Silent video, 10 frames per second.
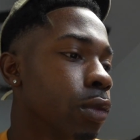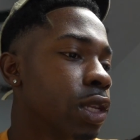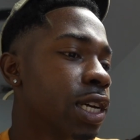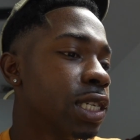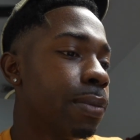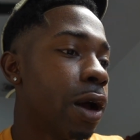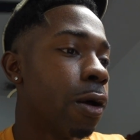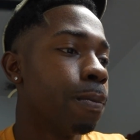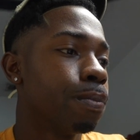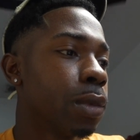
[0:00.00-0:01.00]
test them
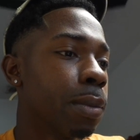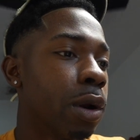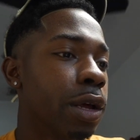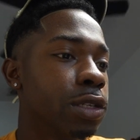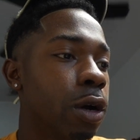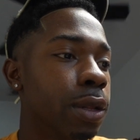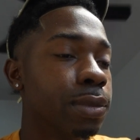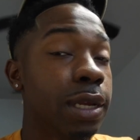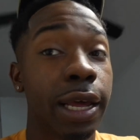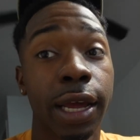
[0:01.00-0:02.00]
out. I'm gonna install them
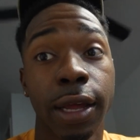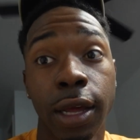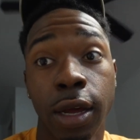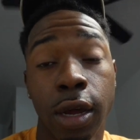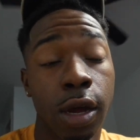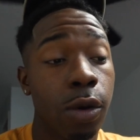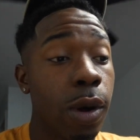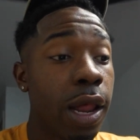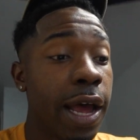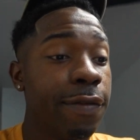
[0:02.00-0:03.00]
today
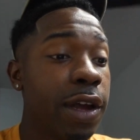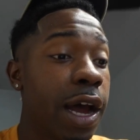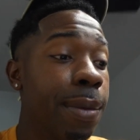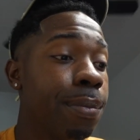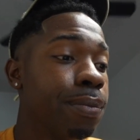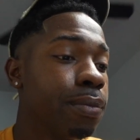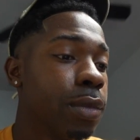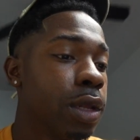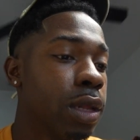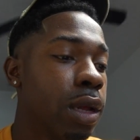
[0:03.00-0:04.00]
while I have time.
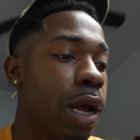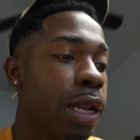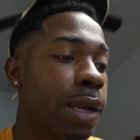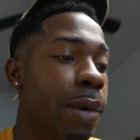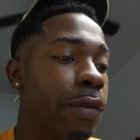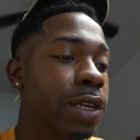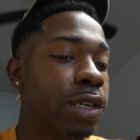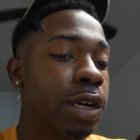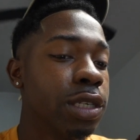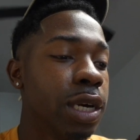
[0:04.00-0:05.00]
I did my
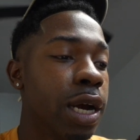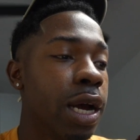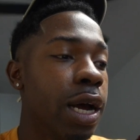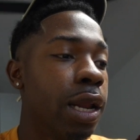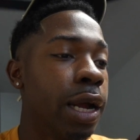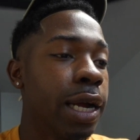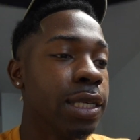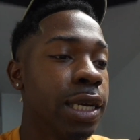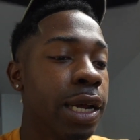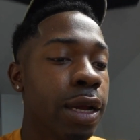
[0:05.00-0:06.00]
research, like I
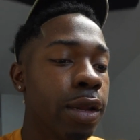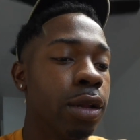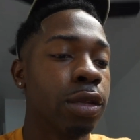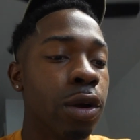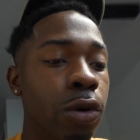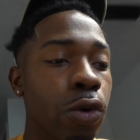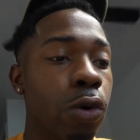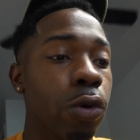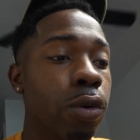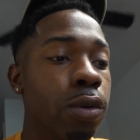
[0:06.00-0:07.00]
said, looked on
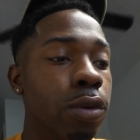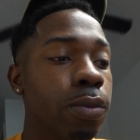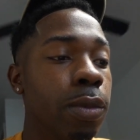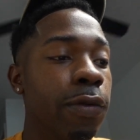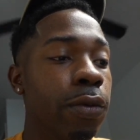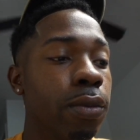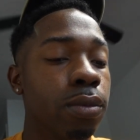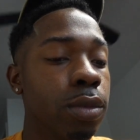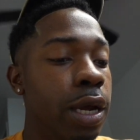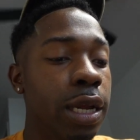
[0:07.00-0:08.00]
Google before,
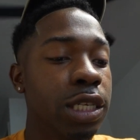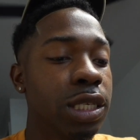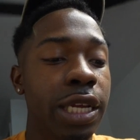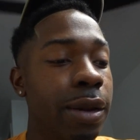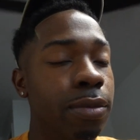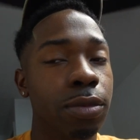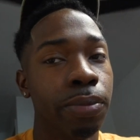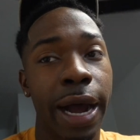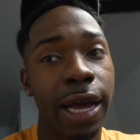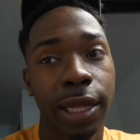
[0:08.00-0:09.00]
and I just didn't
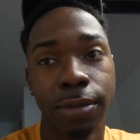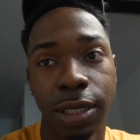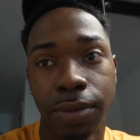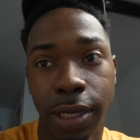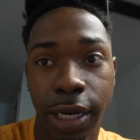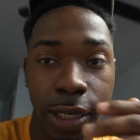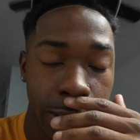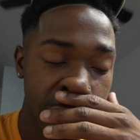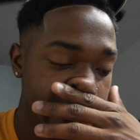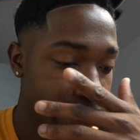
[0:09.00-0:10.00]
buy them just
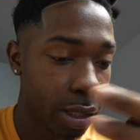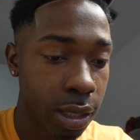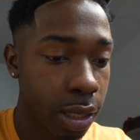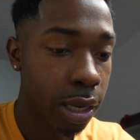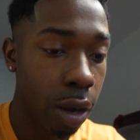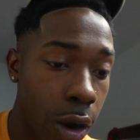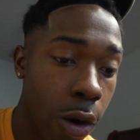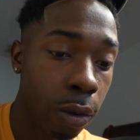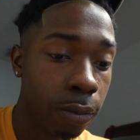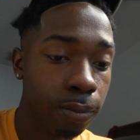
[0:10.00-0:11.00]
because,
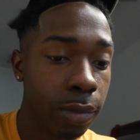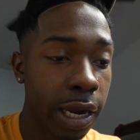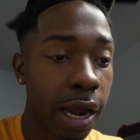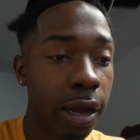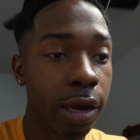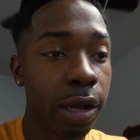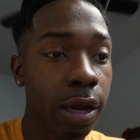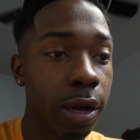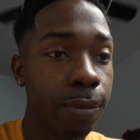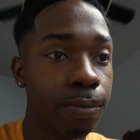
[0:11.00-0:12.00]
oh, they got a
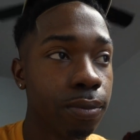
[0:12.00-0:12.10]
good